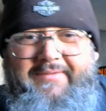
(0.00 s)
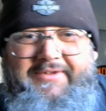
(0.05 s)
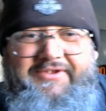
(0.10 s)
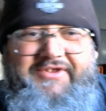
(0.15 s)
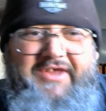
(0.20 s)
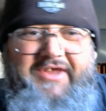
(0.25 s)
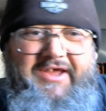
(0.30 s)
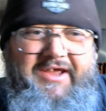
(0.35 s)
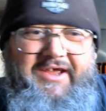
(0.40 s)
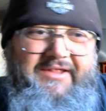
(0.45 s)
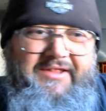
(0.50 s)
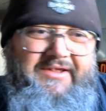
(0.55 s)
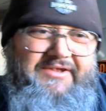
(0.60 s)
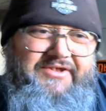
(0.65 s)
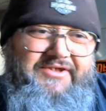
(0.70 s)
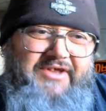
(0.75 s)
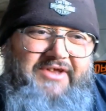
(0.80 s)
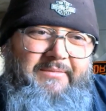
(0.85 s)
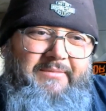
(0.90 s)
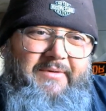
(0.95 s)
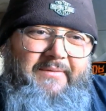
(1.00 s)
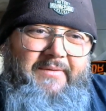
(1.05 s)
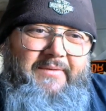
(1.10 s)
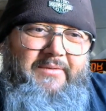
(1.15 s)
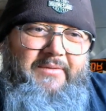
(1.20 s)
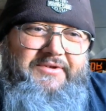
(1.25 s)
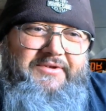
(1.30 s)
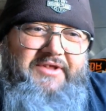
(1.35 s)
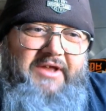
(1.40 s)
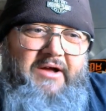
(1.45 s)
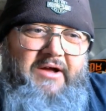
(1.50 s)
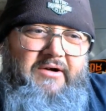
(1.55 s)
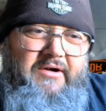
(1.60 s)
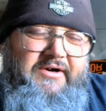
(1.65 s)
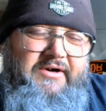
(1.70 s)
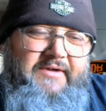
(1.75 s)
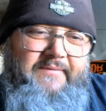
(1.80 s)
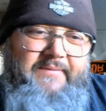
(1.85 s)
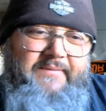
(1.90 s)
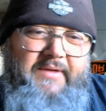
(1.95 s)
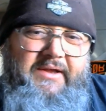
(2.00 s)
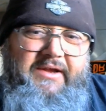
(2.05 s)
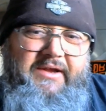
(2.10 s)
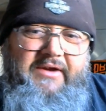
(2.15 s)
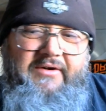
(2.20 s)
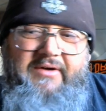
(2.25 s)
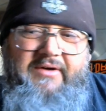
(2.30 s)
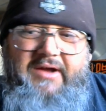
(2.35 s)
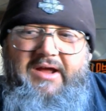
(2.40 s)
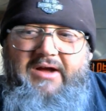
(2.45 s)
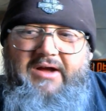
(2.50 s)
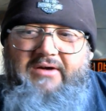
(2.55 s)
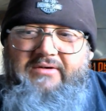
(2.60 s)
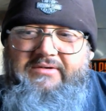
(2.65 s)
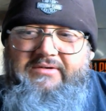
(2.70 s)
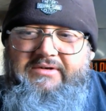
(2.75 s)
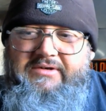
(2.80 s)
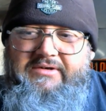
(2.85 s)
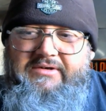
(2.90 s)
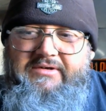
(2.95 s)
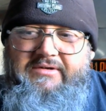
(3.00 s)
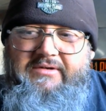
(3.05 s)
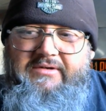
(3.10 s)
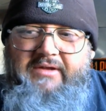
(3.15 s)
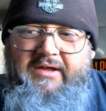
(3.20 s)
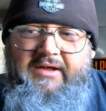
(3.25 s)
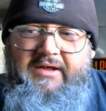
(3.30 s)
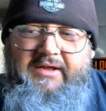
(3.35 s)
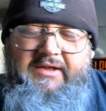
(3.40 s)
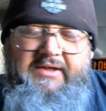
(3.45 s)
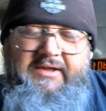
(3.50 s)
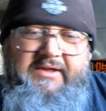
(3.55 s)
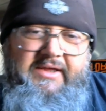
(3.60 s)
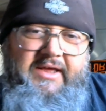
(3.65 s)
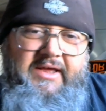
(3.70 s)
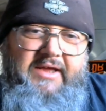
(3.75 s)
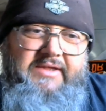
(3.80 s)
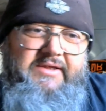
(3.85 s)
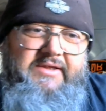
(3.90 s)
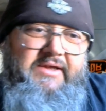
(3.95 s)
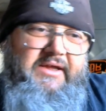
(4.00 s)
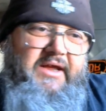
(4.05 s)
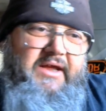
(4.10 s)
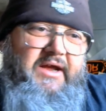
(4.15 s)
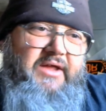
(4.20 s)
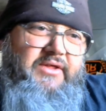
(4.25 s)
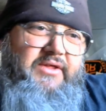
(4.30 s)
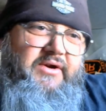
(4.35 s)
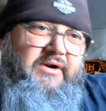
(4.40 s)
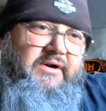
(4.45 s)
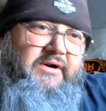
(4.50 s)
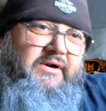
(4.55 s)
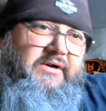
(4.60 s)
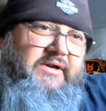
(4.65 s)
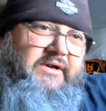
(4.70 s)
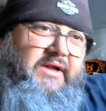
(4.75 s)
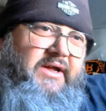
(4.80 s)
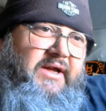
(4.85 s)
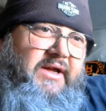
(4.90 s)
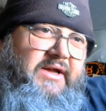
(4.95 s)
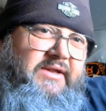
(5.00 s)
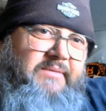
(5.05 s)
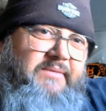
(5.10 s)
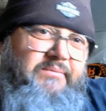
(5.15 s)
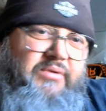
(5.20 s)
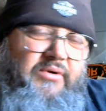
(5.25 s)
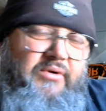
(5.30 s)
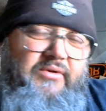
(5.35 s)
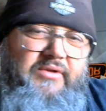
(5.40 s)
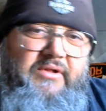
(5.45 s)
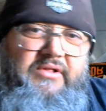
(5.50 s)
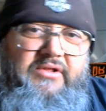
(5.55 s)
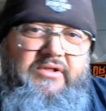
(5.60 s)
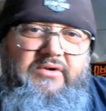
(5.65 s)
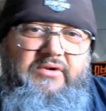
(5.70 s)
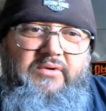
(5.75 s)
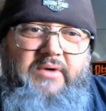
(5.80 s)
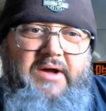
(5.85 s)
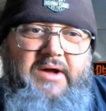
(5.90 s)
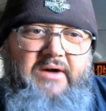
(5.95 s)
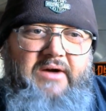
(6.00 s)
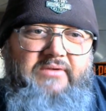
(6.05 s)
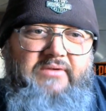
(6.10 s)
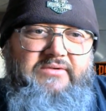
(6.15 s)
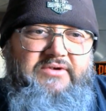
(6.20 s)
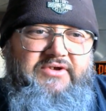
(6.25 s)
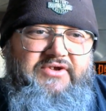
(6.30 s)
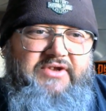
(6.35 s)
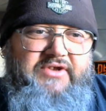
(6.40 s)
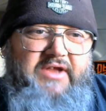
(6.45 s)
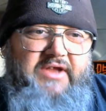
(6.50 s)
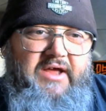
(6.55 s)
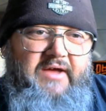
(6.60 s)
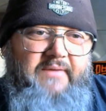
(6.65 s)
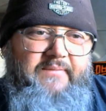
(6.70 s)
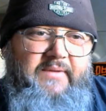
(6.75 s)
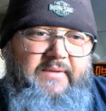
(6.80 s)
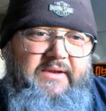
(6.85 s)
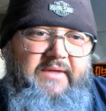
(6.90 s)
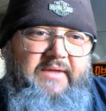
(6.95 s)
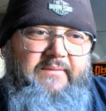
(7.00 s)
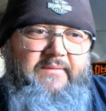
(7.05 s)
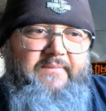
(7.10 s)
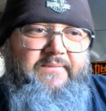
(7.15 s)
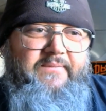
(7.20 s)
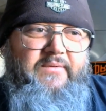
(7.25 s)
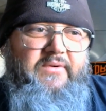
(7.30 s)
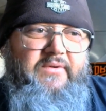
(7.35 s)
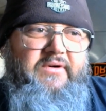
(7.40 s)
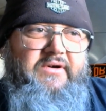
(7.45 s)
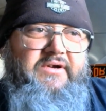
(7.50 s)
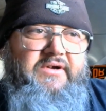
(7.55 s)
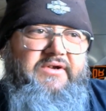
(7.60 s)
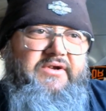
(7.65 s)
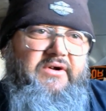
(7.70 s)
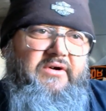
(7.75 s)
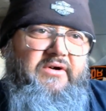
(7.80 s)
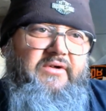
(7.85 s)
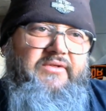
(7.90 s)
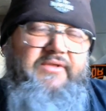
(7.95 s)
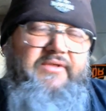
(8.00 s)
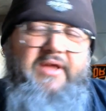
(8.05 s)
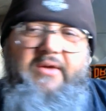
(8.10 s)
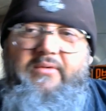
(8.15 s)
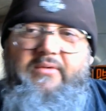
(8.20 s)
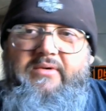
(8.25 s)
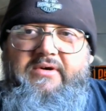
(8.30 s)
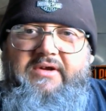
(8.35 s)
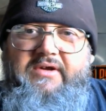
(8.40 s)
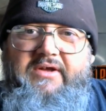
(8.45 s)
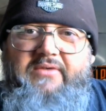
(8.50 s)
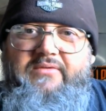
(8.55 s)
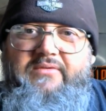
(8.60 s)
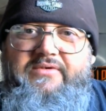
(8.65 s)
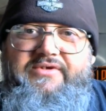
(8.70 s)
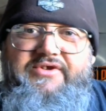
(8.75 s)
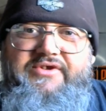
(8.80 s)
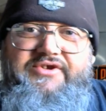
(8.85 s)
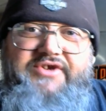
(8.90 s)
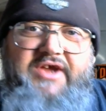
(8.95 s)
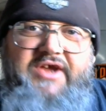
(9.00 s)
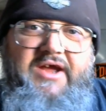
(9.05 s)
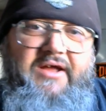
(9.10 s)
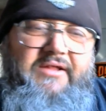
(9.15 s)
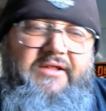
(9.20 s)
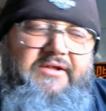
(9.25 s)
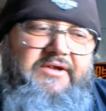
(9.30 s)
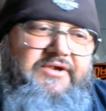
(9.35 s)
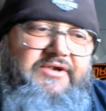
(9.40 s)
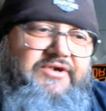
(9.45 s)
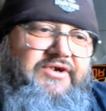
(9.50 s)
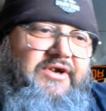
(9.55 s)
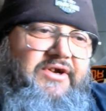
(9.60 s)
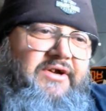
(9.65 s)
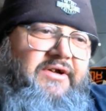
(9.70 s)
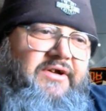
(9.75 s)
saying that some of it was hard to figure out and get together, and they had to pull the glue out and stuff. And even for an adult, it was a challenge.